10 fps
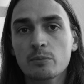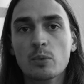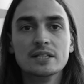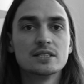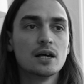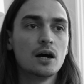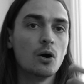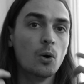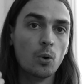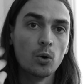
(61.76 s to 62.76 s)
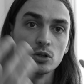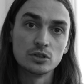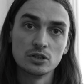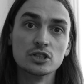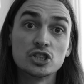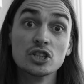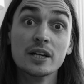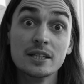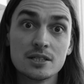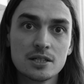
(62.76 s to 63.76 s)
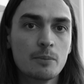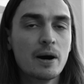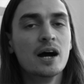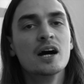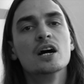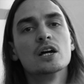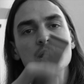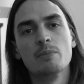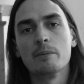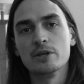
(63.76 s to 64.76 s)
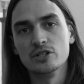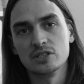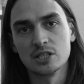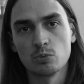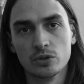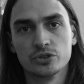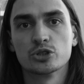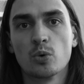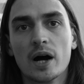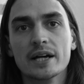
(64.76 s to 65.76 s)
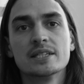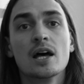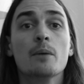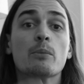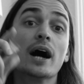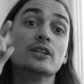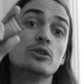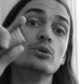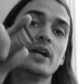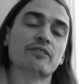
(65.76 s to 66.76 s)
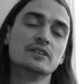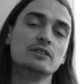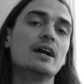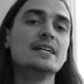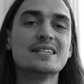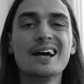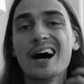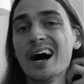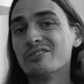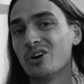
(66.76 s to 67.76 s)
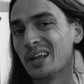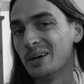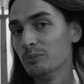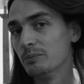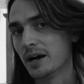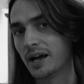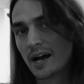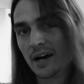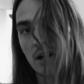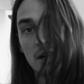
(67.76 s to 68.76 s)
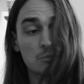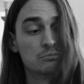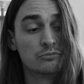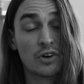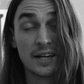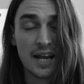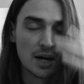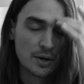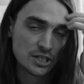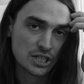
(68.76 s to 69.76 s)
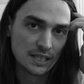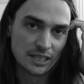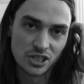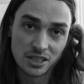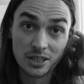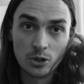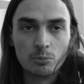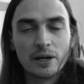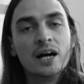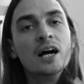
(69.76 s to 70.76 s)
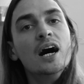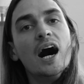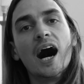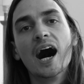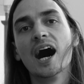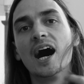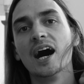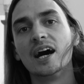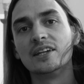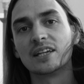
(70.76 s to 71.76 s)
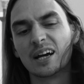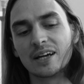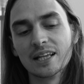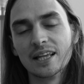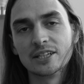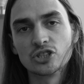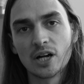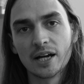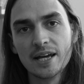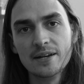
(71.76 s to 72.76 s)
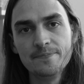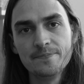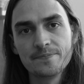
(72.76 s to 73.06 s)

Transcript: in winter or the sun in summer. You might be using this once or twice, but I do definitely rate it. I've got it in my hair right now, actually, just a little bit, and I'm going to let it dry in,